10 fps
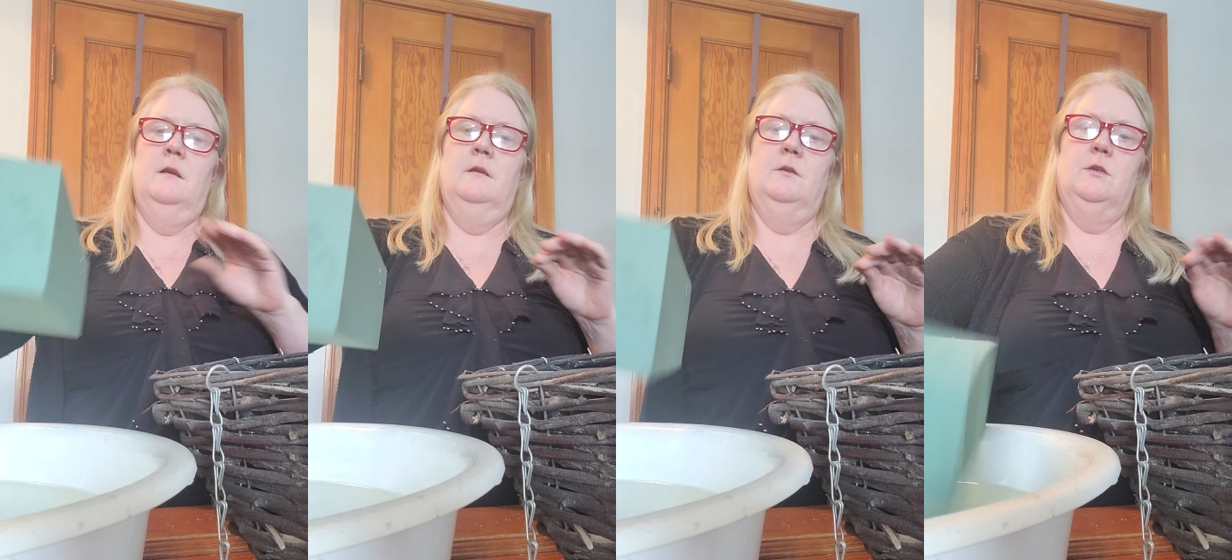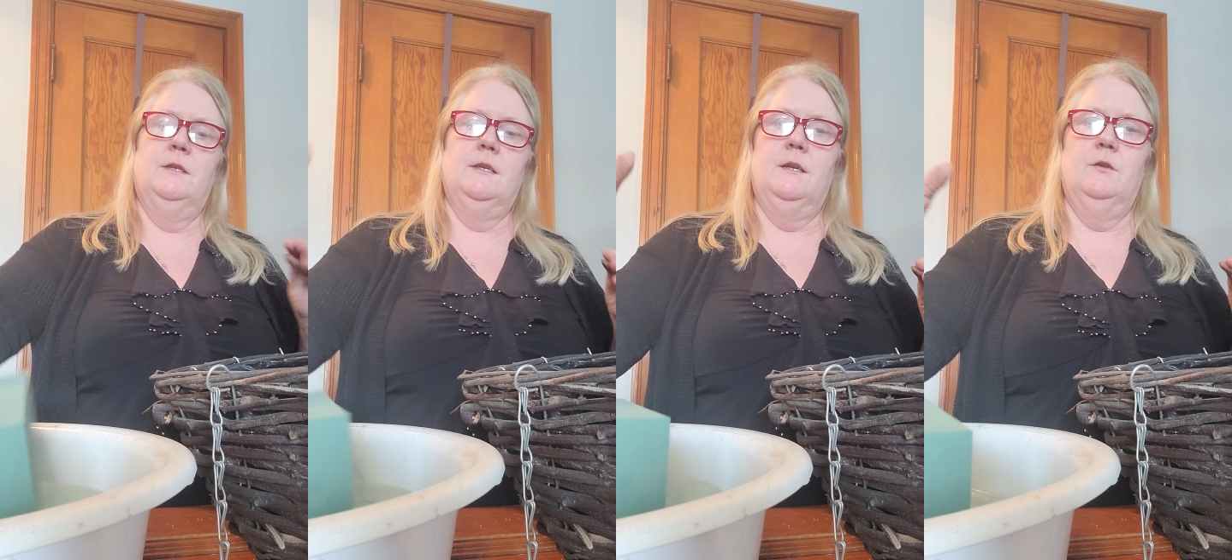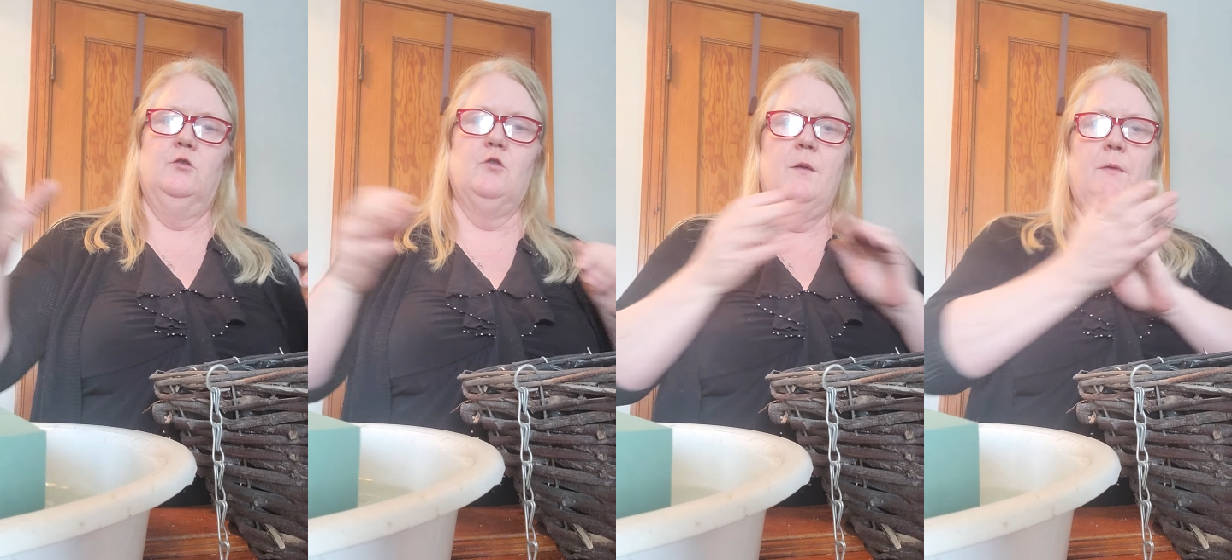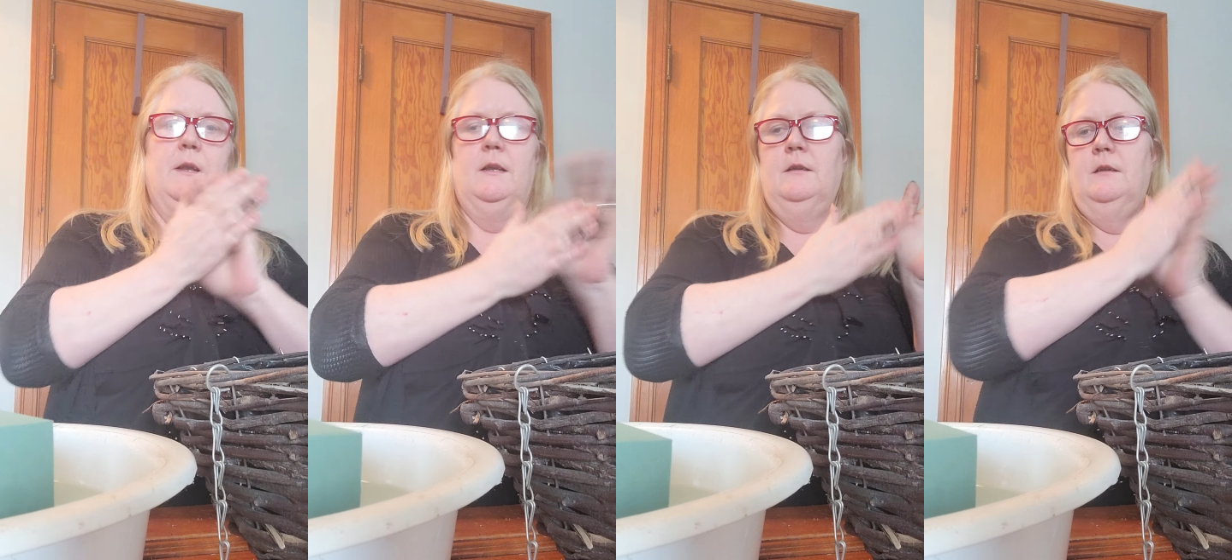And you're just going to drop it
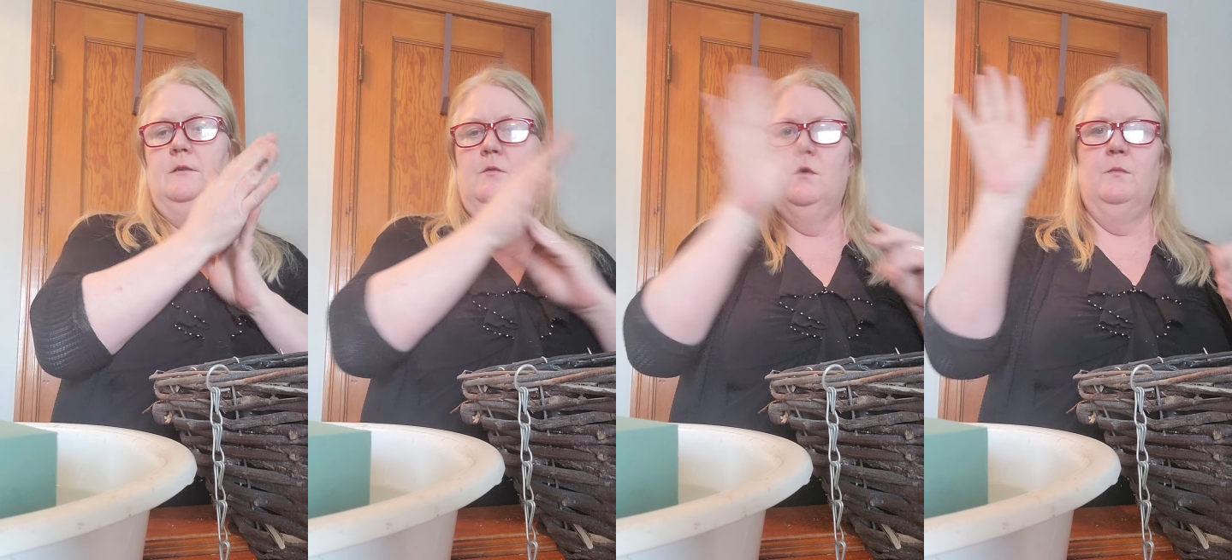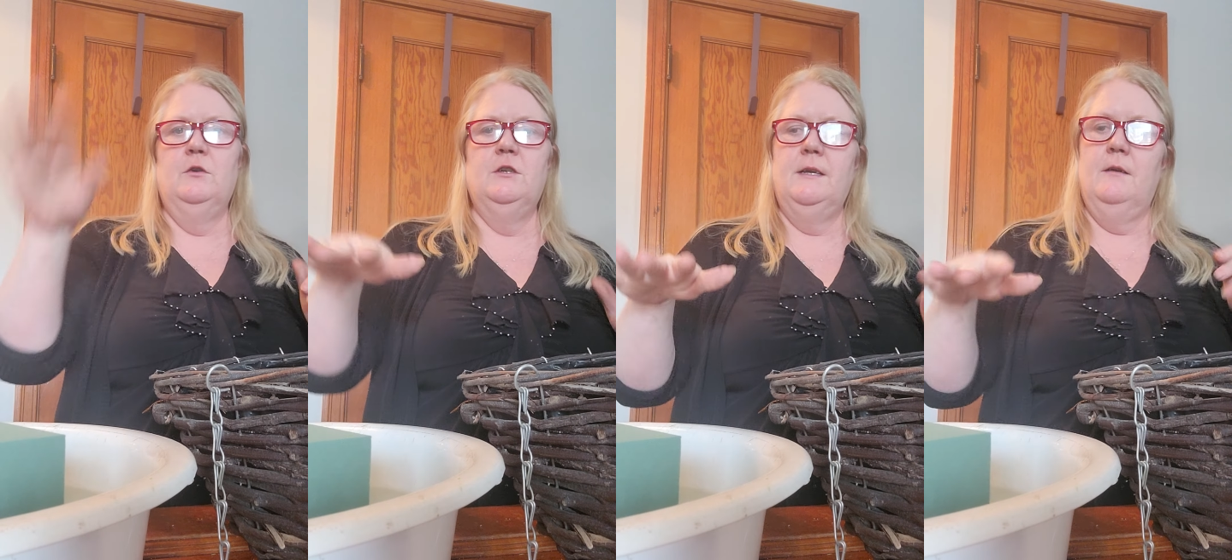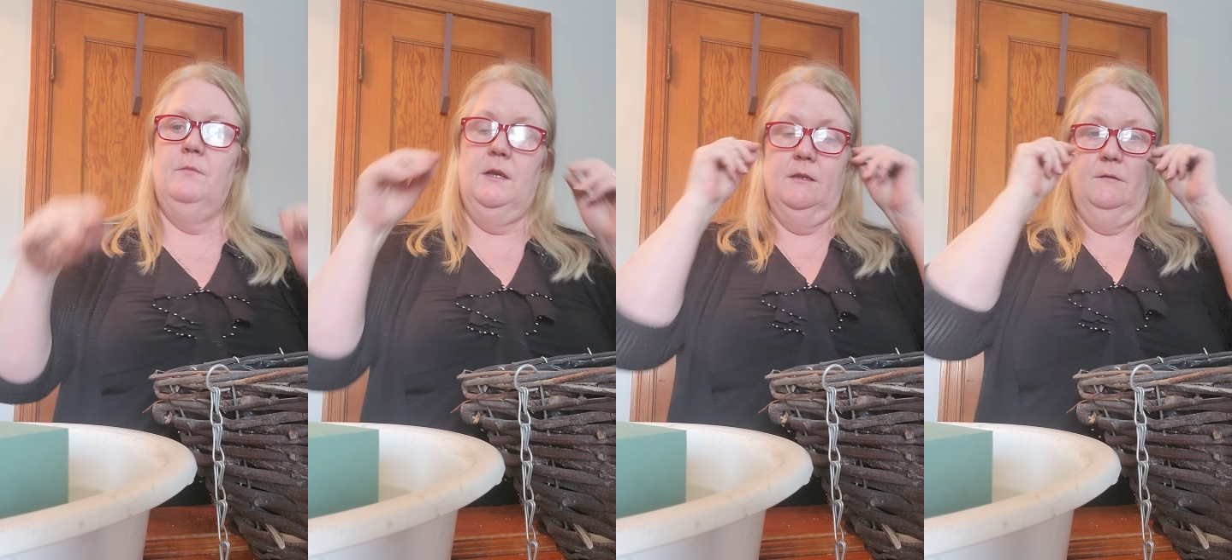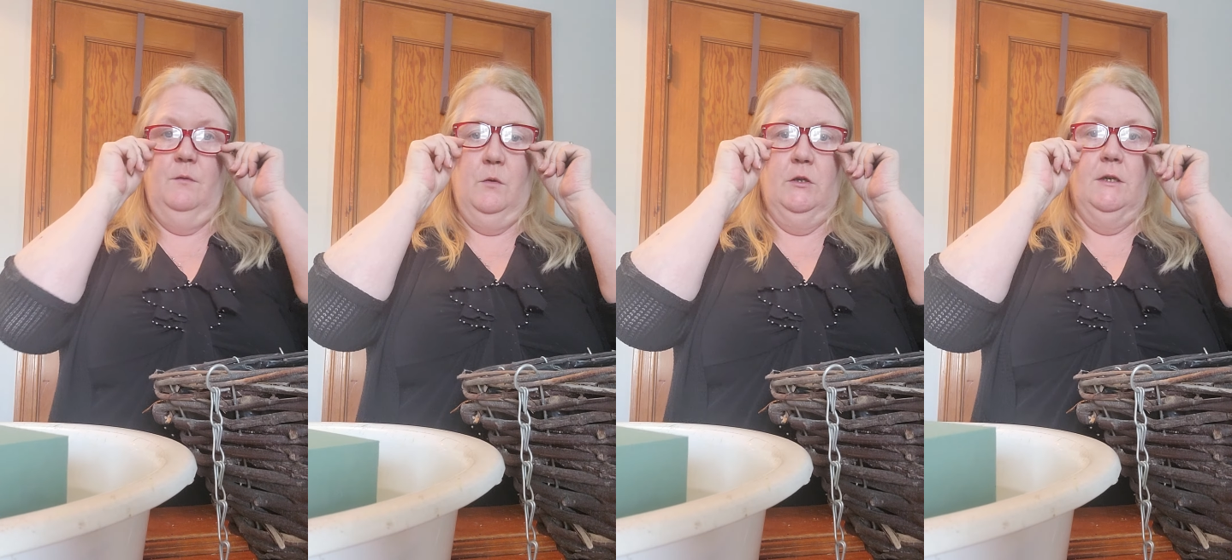in. You don't want to push it down because if you
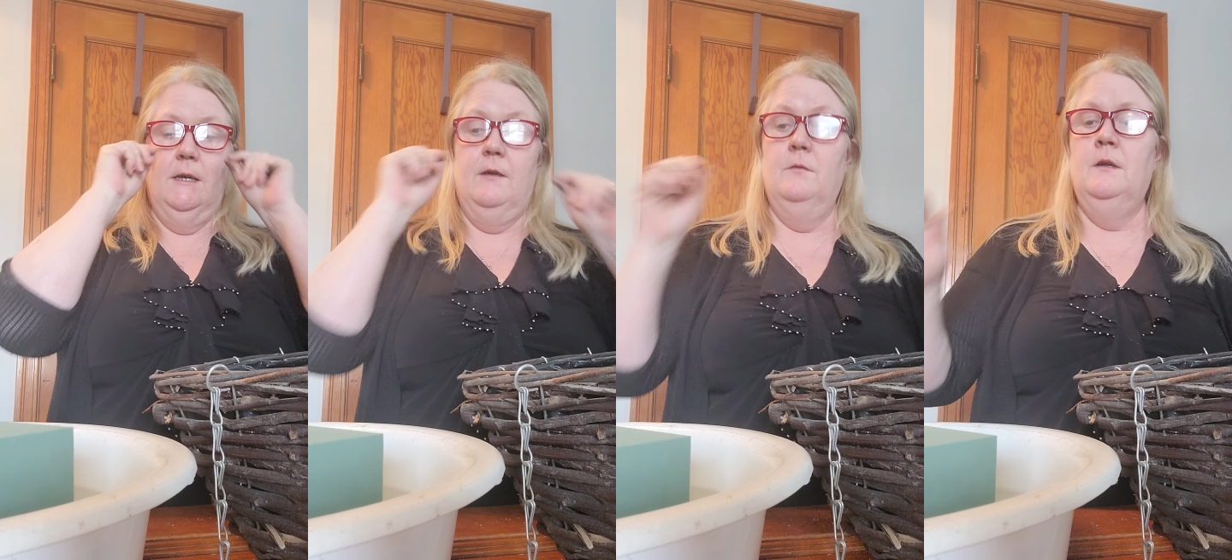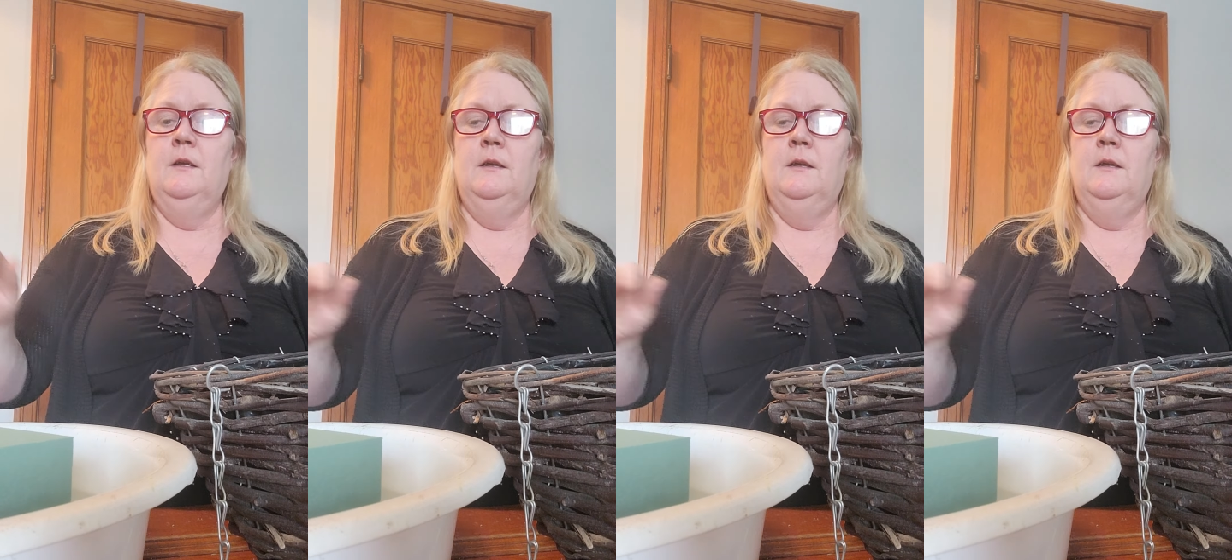push it down,